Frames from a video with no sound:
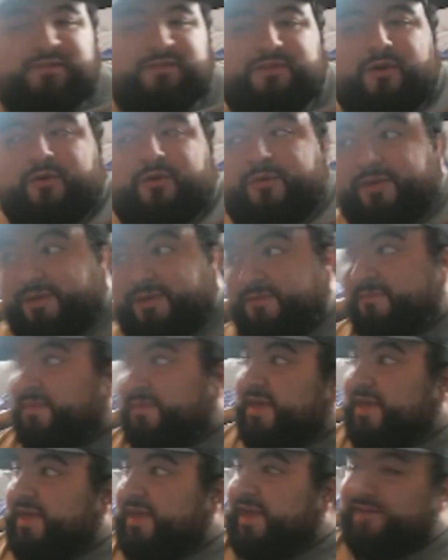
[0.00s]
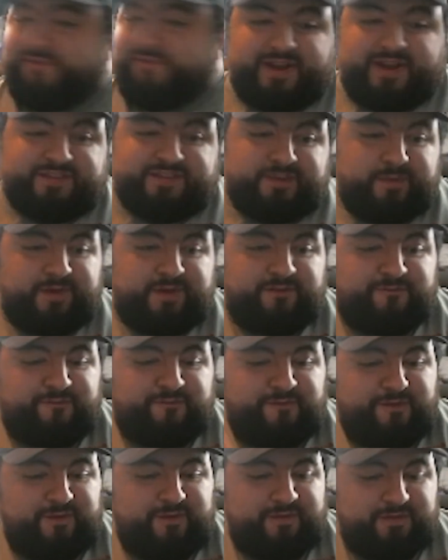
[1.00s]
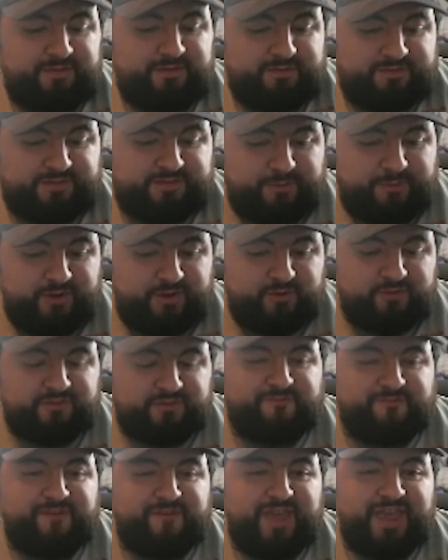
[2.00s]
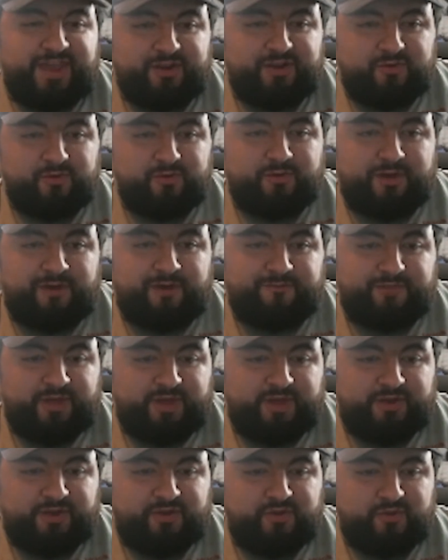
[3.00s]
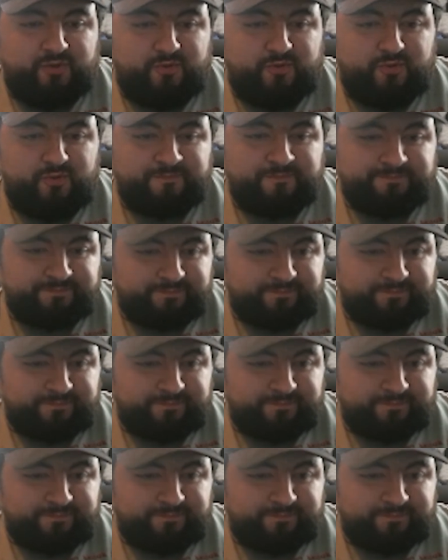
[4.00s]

So if you're not someone who's a fan of the new